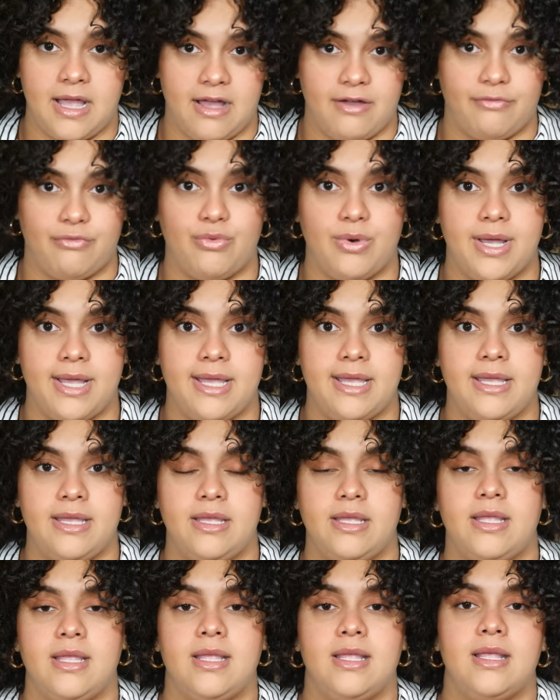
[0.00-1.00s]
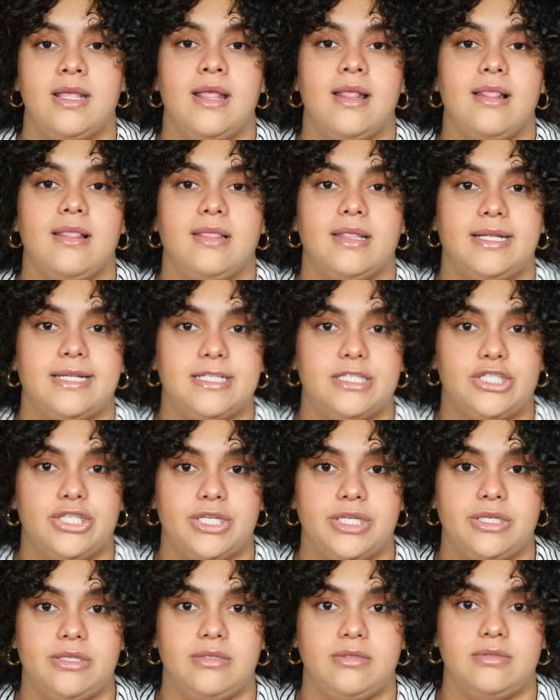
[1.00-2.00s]
halfway, let it
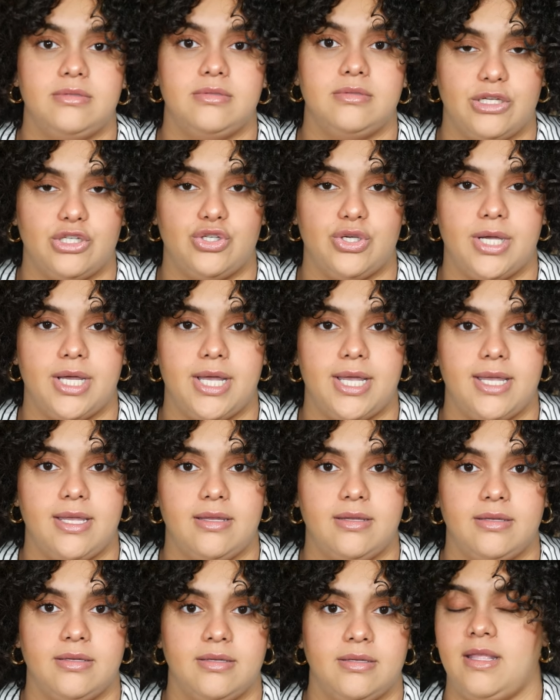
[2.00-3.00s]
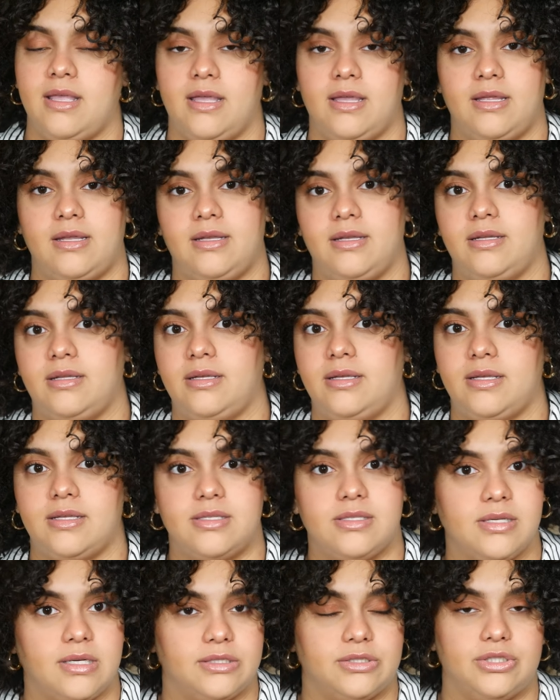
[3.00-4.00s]
chill, air dry, and then
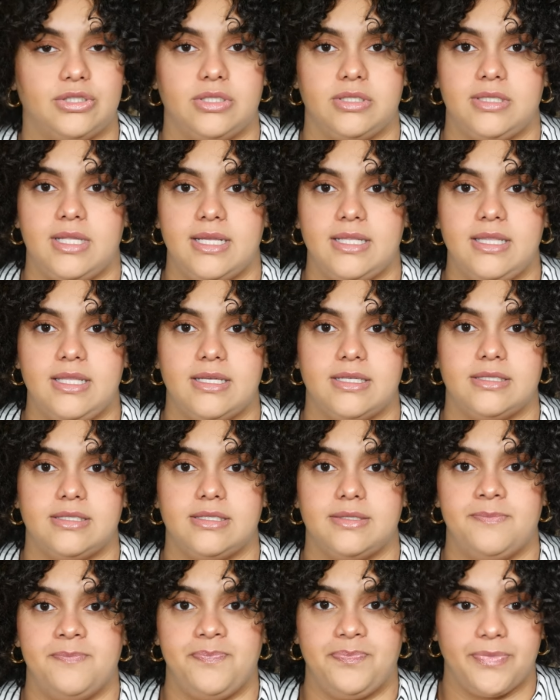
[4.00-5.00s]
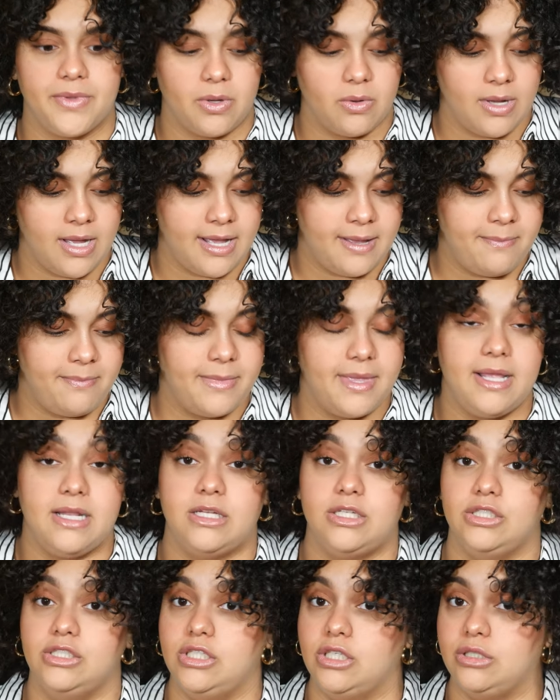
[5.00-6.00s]
it starts to look like this, okay?
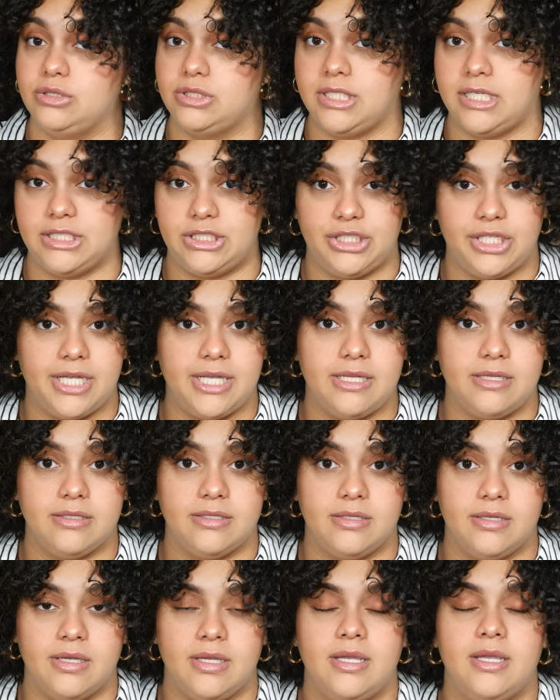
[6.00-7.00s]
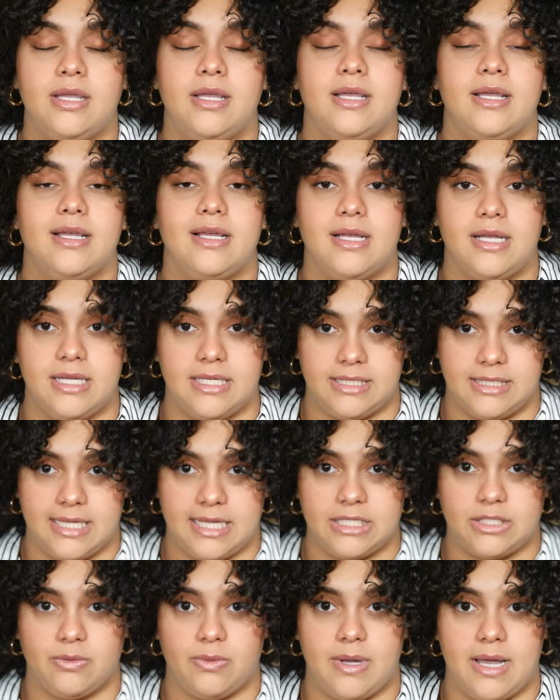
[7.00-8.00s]
Don't touch it, because
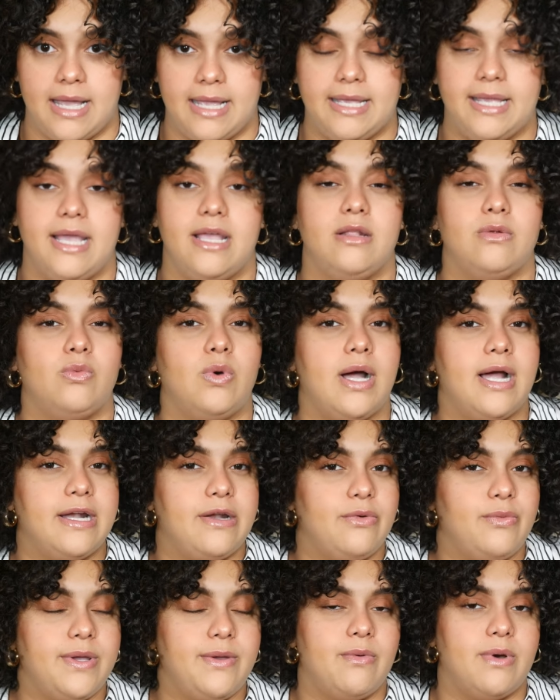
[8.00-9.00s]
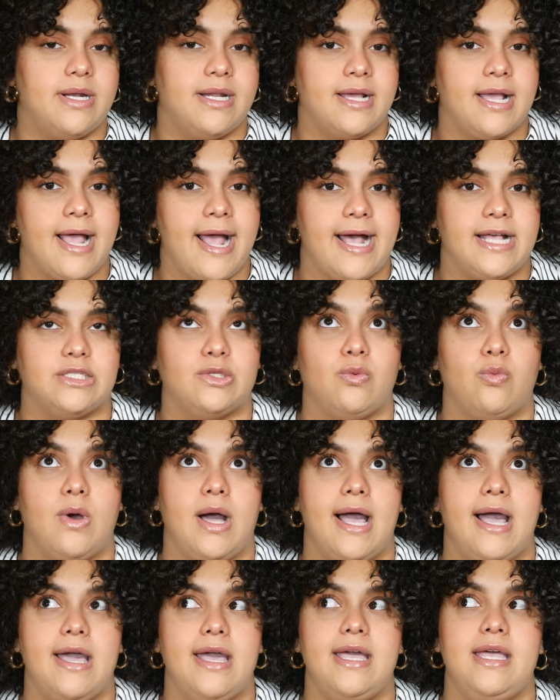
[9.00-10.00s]
that's why. And why do we want to cast?
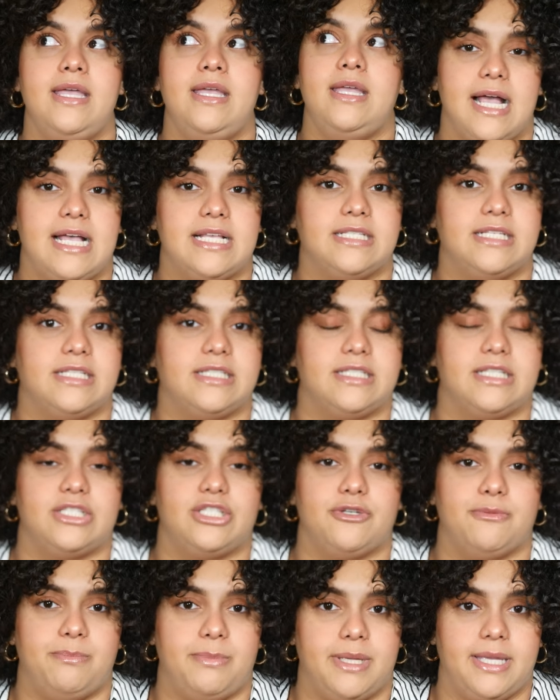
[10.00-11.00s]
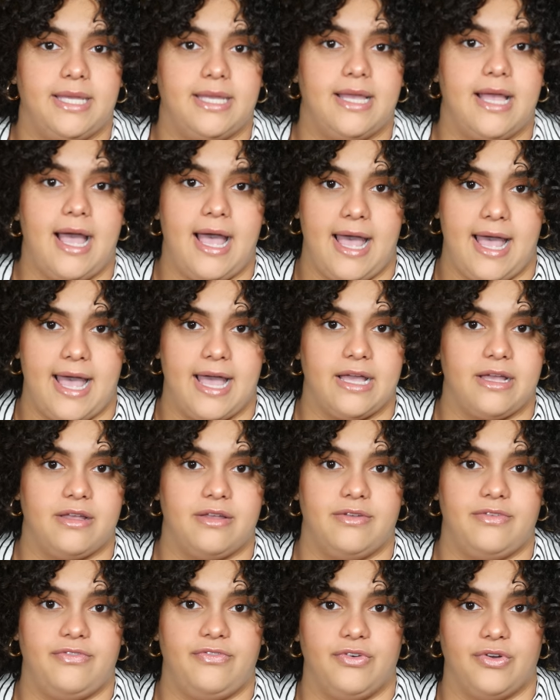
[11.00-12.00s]
Why is casting such a big
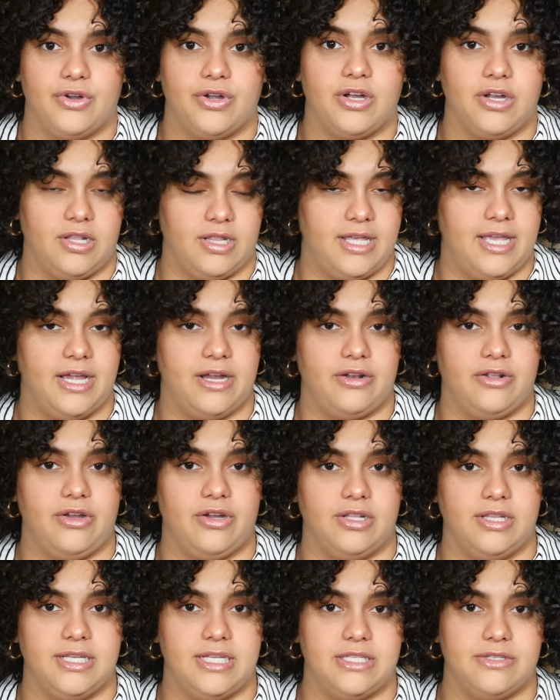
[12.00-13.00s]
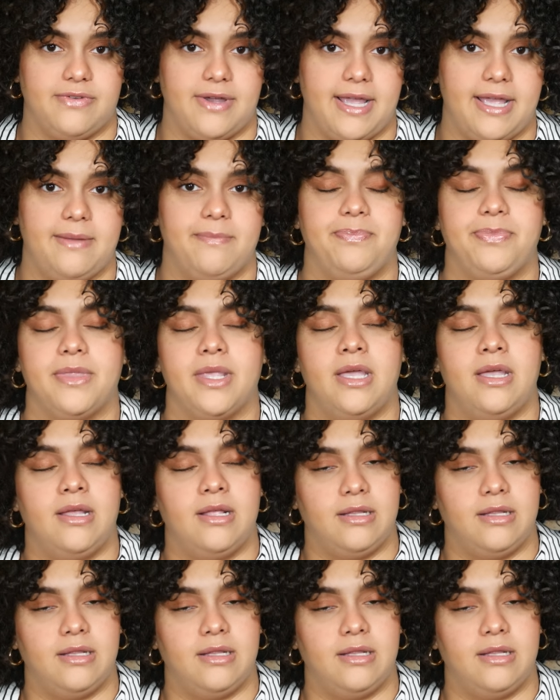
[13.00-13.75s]
hack for curly-haired girlies, right?